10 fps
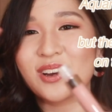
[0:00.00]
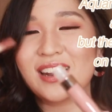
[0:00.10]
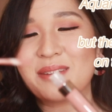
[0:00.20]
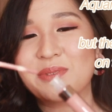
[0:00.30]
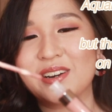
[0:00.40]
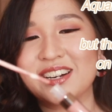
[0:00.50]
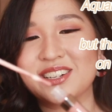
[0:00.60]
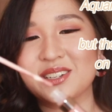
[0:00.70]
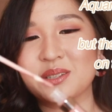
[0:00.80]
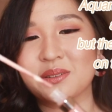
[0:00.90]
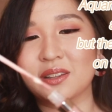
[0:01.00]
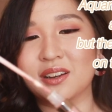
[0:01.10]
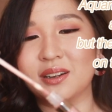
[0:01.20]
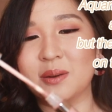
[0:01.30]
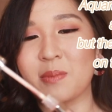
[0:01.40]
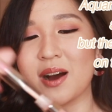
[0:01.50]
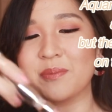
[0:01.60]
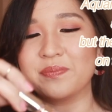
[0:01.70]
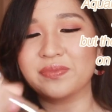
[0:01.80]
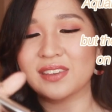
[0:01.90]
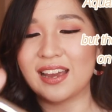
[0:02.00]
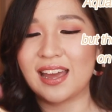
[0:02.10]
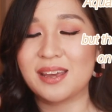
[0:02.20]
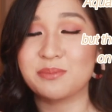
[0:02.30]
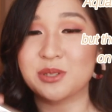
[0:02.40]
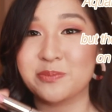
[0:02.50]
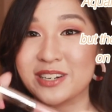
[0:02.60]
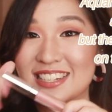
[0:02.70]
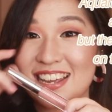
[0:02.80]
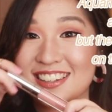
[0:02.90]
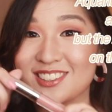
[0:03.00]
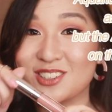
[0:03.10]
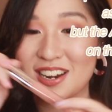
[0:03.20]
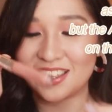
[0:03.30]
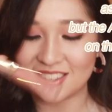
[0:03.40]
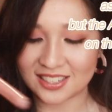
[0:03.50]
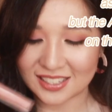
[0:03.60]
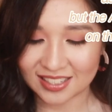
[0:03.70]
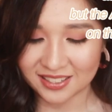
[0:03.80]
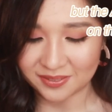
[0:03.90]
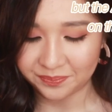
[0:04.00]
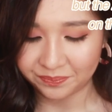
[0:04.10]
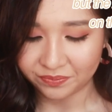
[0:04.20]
collaborations with ColourPop, and I'm super excited to try this.